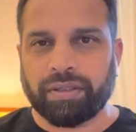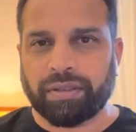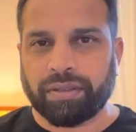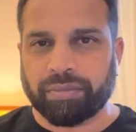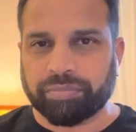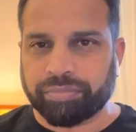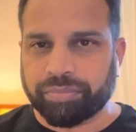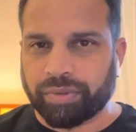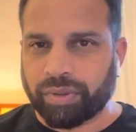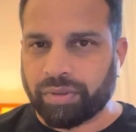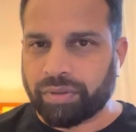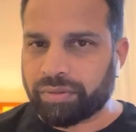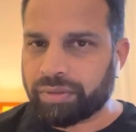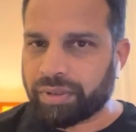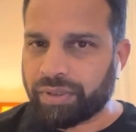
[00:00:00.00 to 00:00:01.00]
the
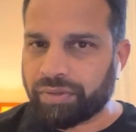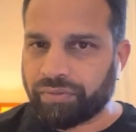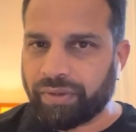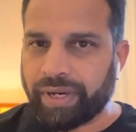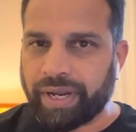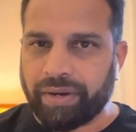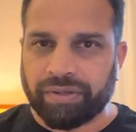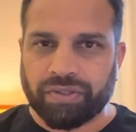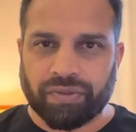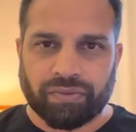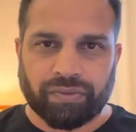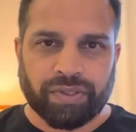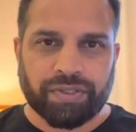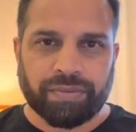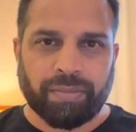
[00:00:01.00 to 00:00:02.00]
different areas of
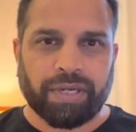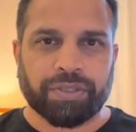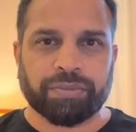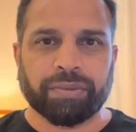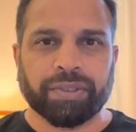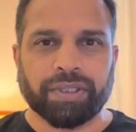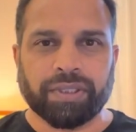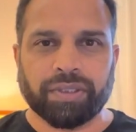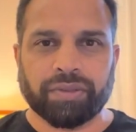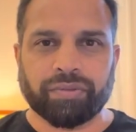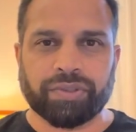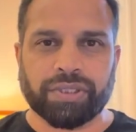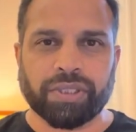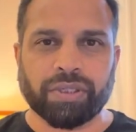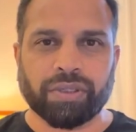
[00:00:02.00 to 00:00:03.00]
risk management,
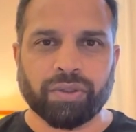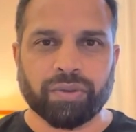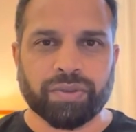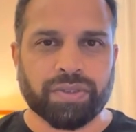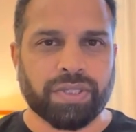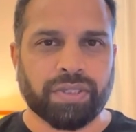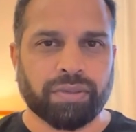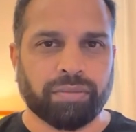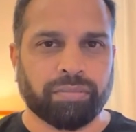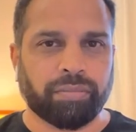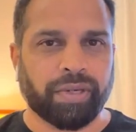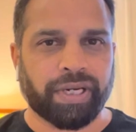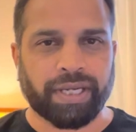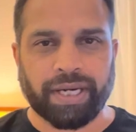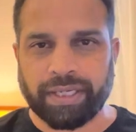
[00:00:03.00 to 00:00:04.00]
which includes
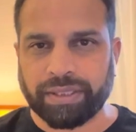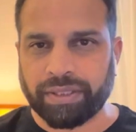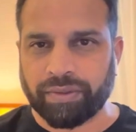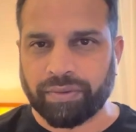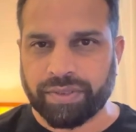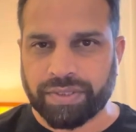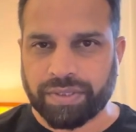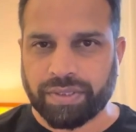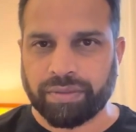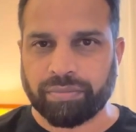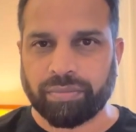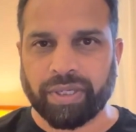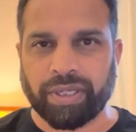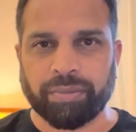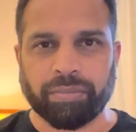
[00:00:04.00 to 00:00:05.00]
mitigating the risk
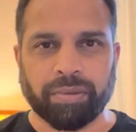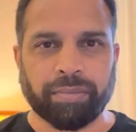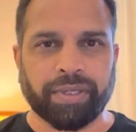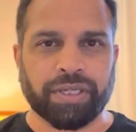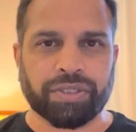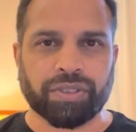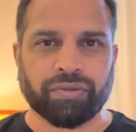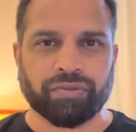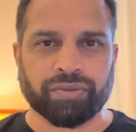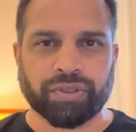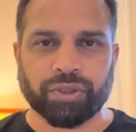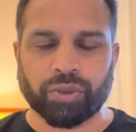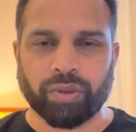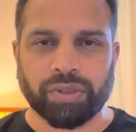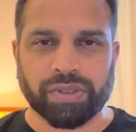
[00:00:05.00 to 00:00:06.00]
by implementation of
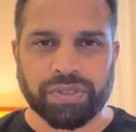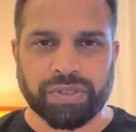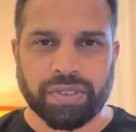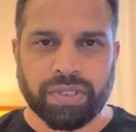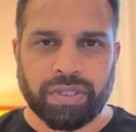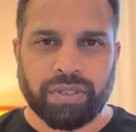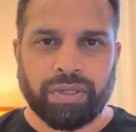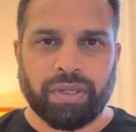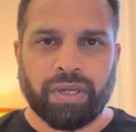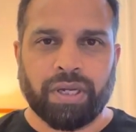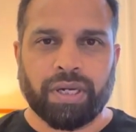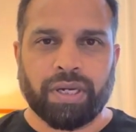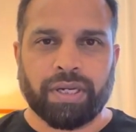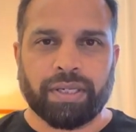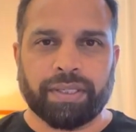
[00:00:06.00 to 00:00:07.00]
controls,
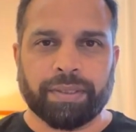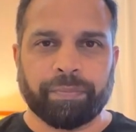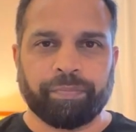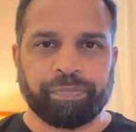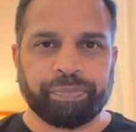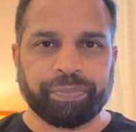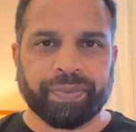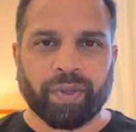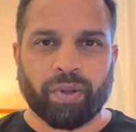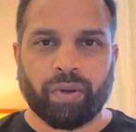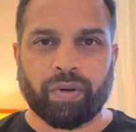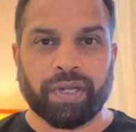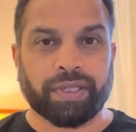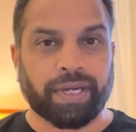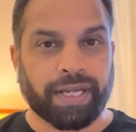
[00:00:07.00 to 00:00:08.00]

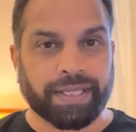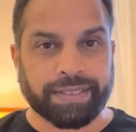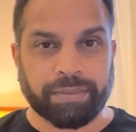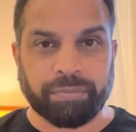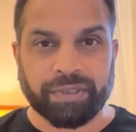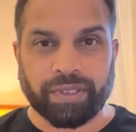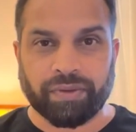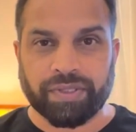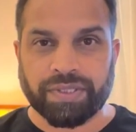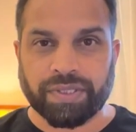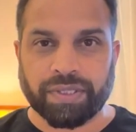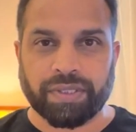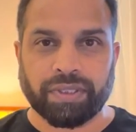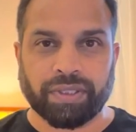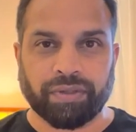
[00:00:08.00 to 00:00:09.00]
or either accepting the risk
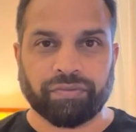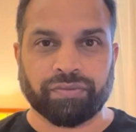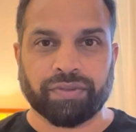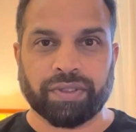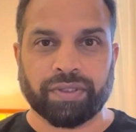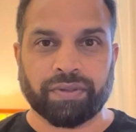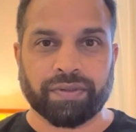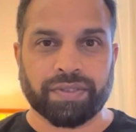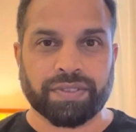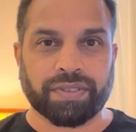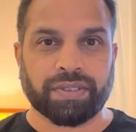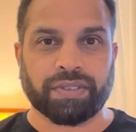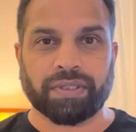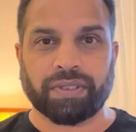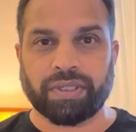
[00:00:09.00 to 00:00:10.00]
if the risk
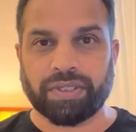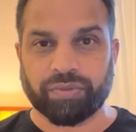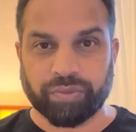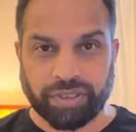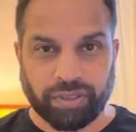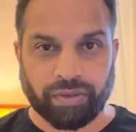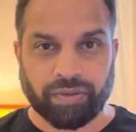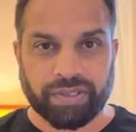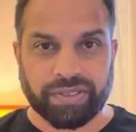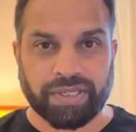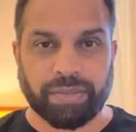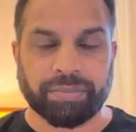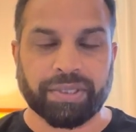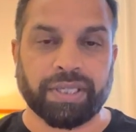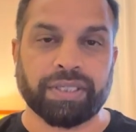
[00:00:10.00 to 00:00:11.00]
is within your risk
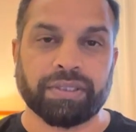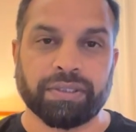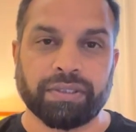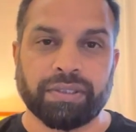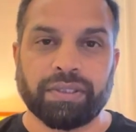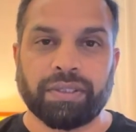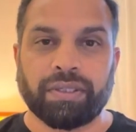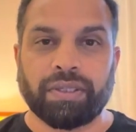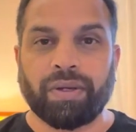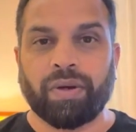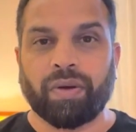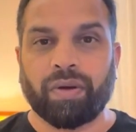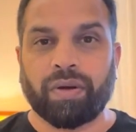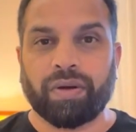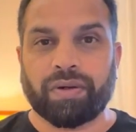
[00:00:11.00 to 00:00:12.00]
appetite,
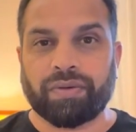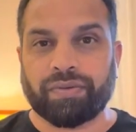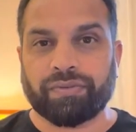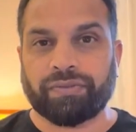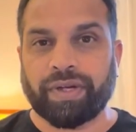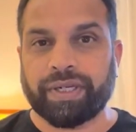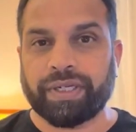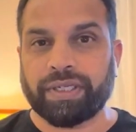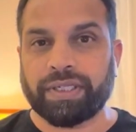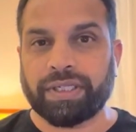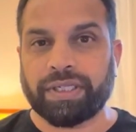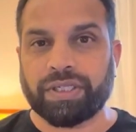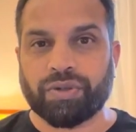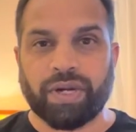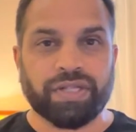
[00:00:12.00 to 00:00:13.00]
or
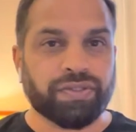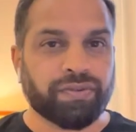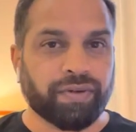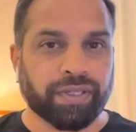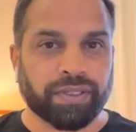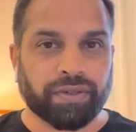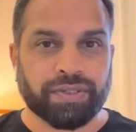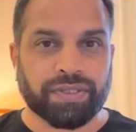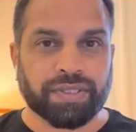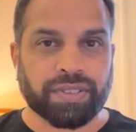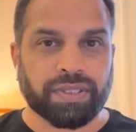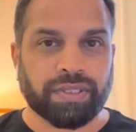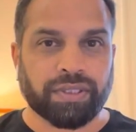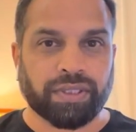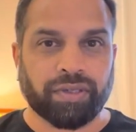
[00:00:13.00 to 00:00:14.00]
finally transferring the risk
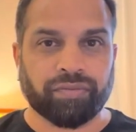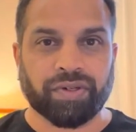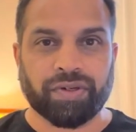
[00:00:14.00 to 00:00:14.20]
if the